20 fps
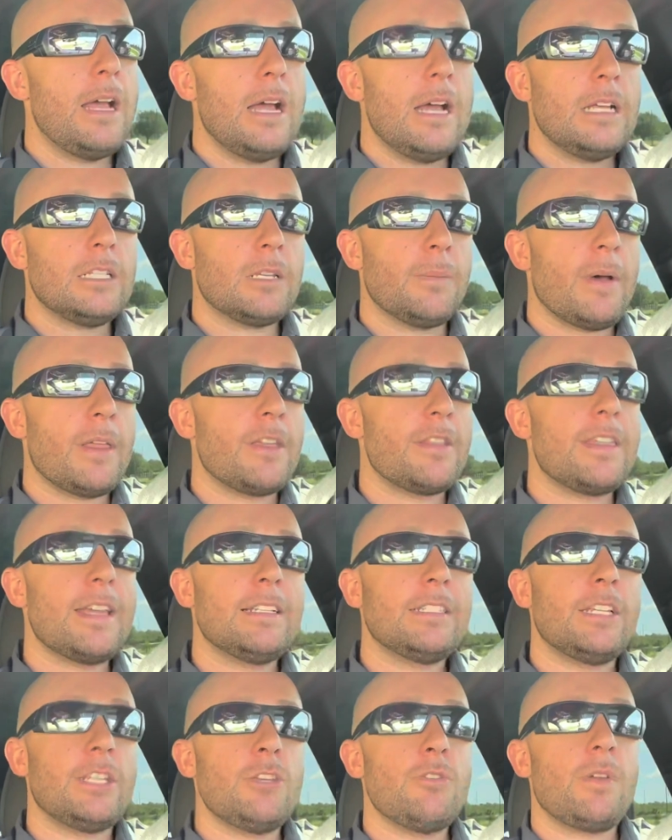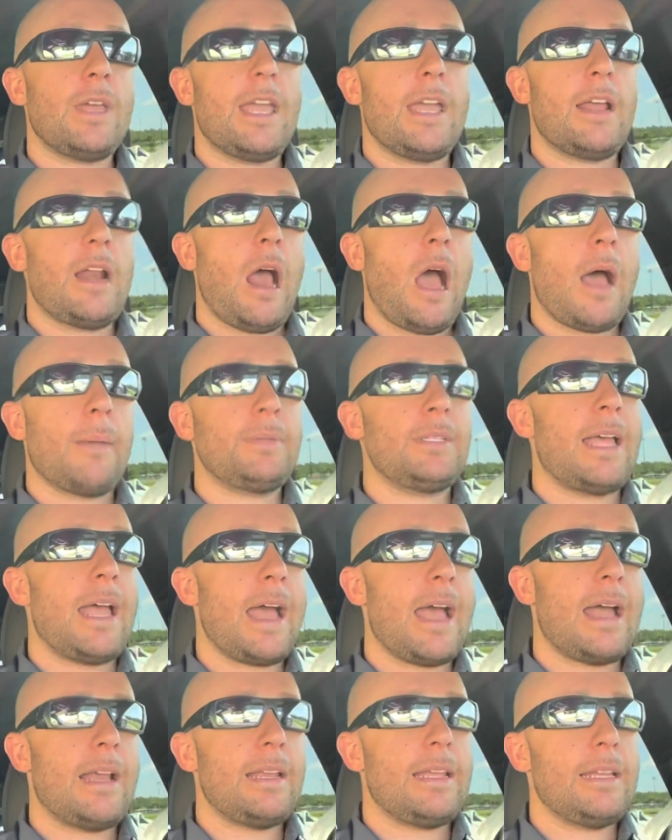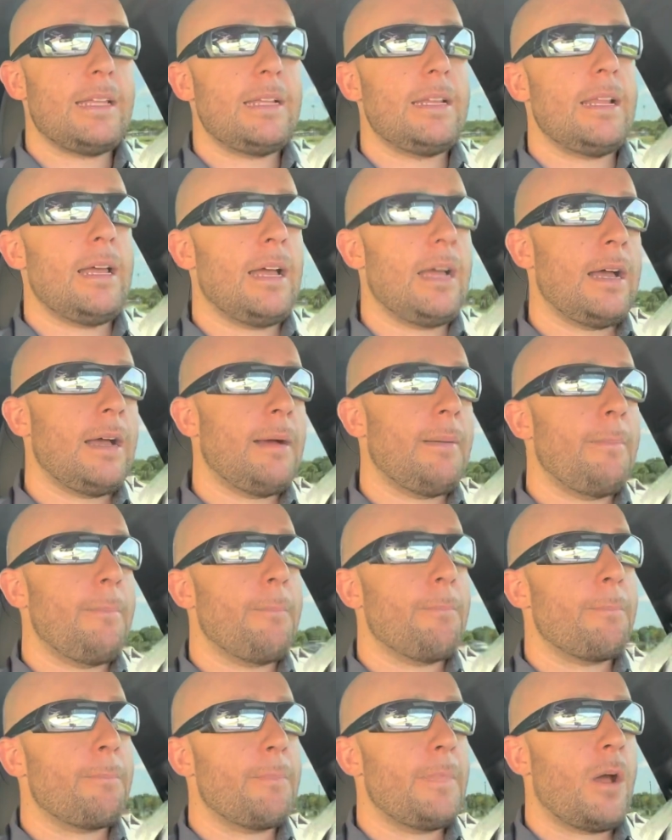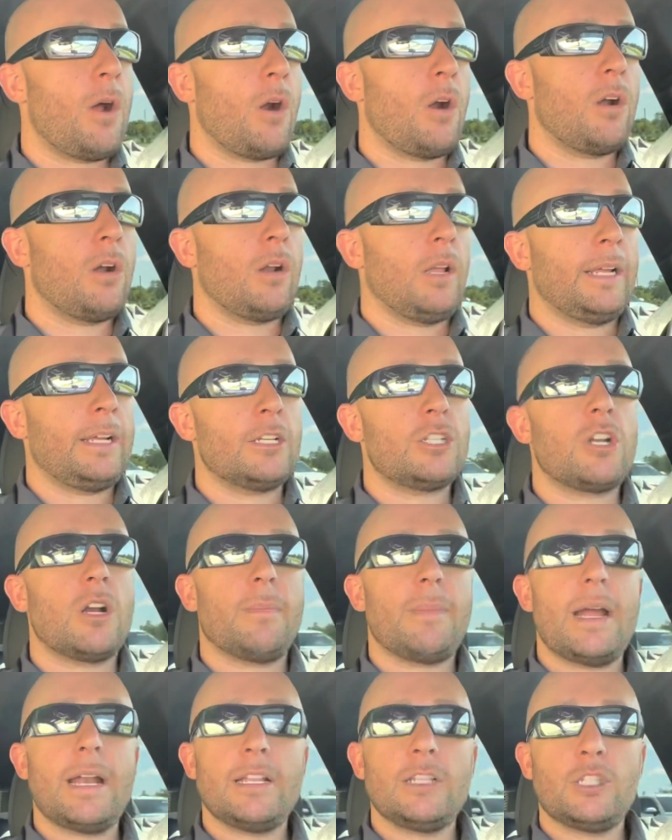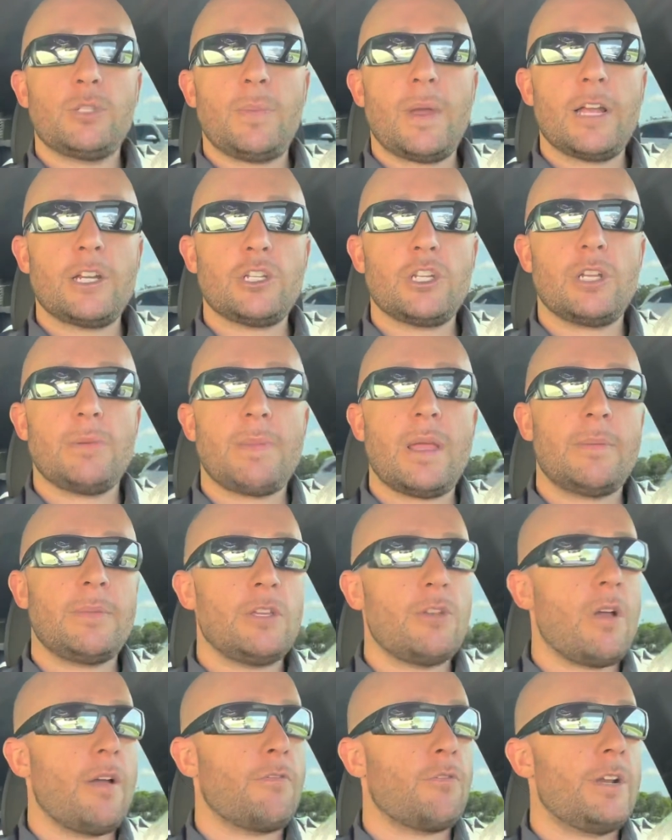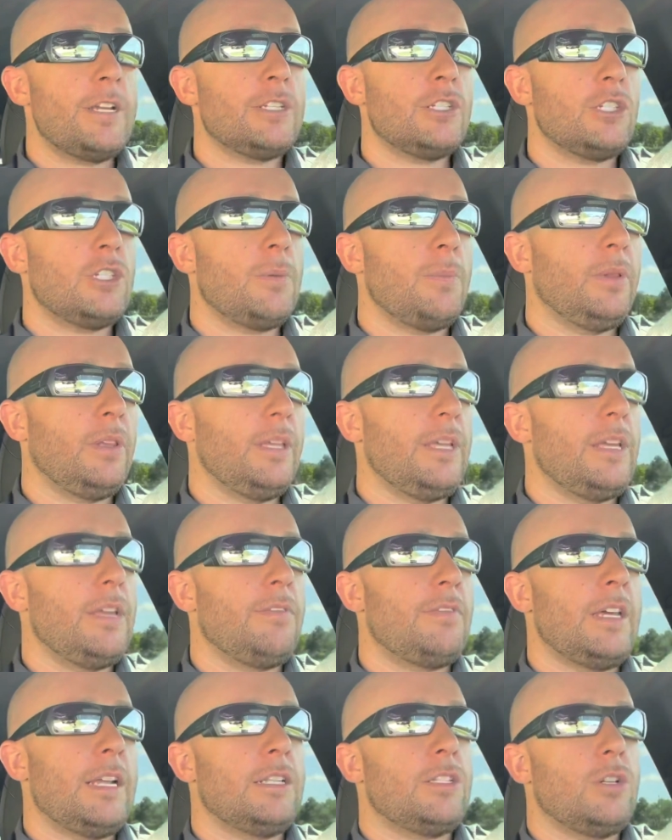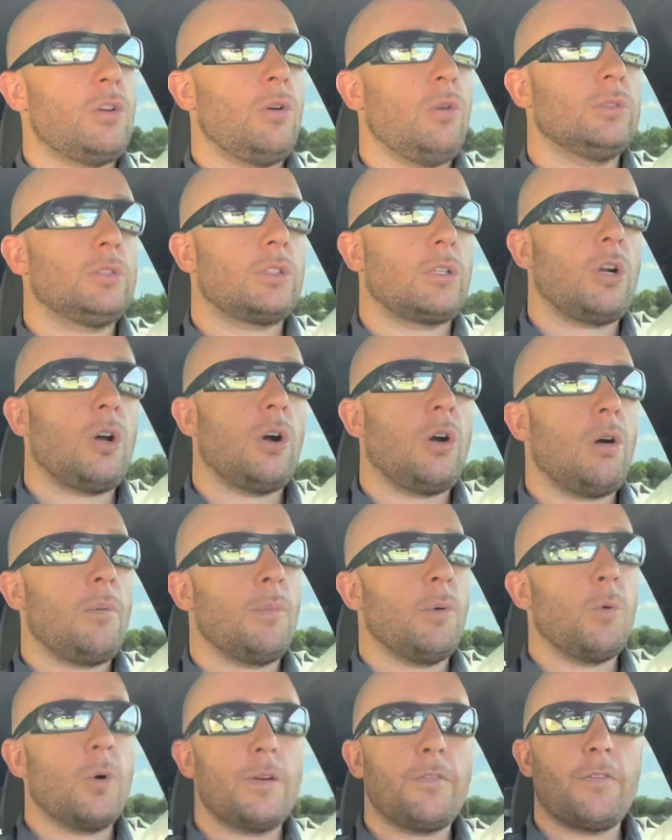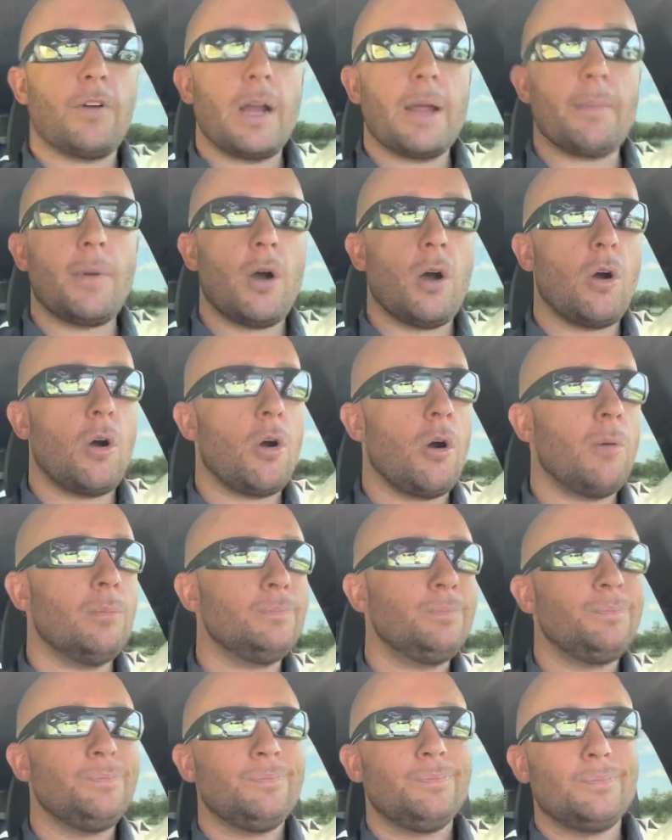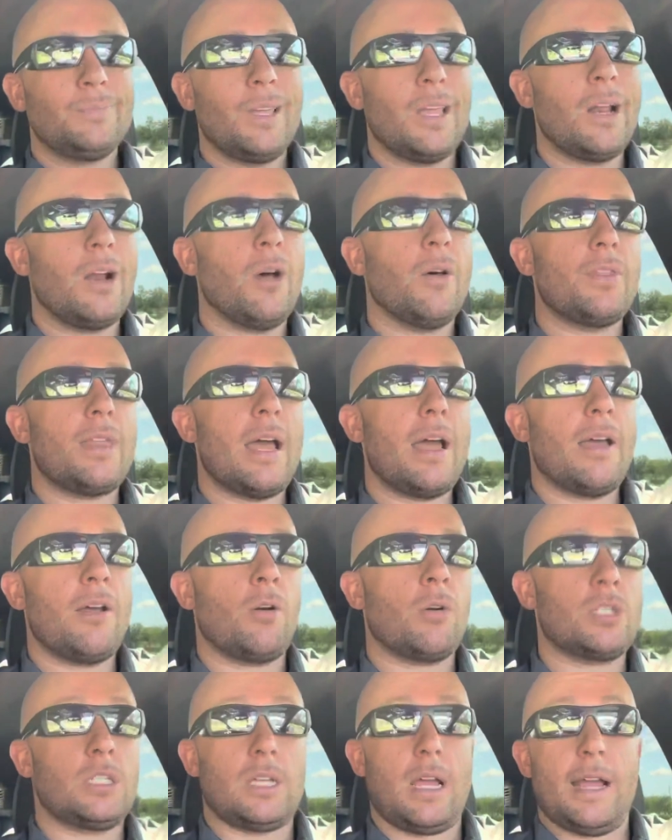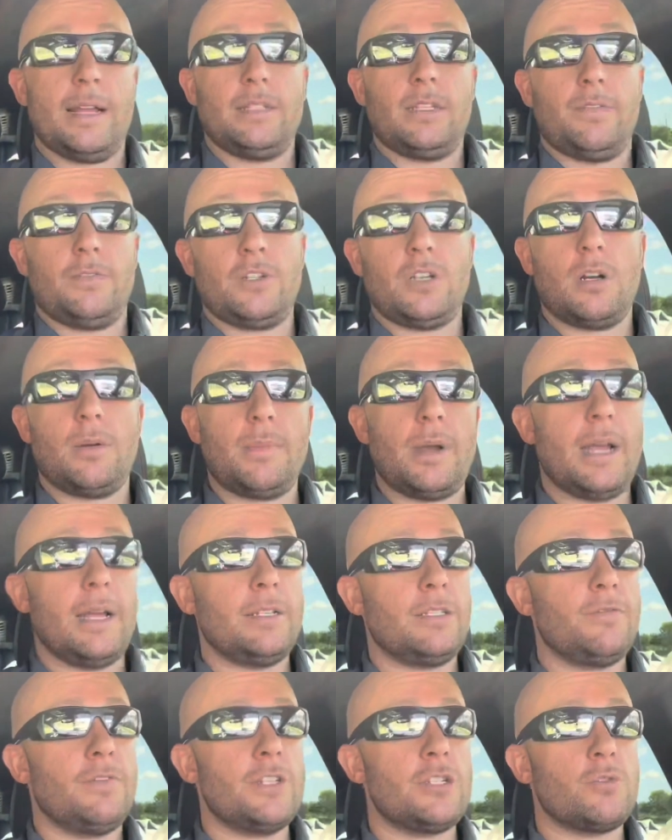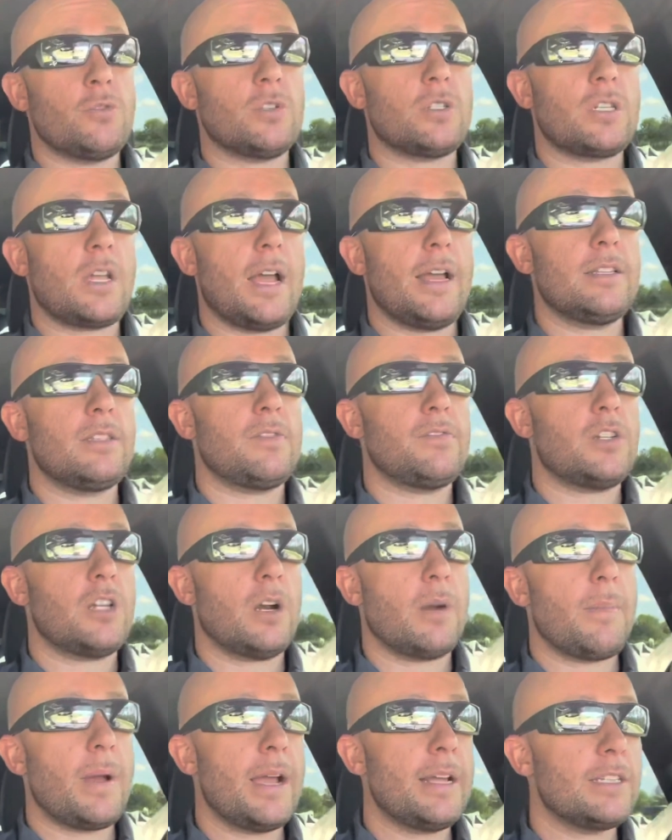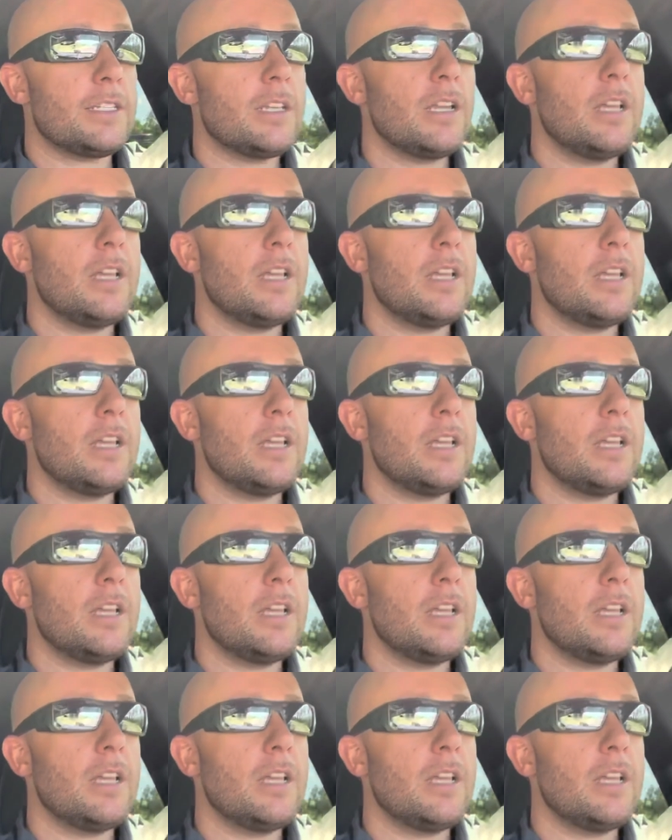some other things that you can opt to add in are like a termite inspection. Maybe you have reason to believe that it's an older home, wood frame home, or signs of termites, visual signs of termites.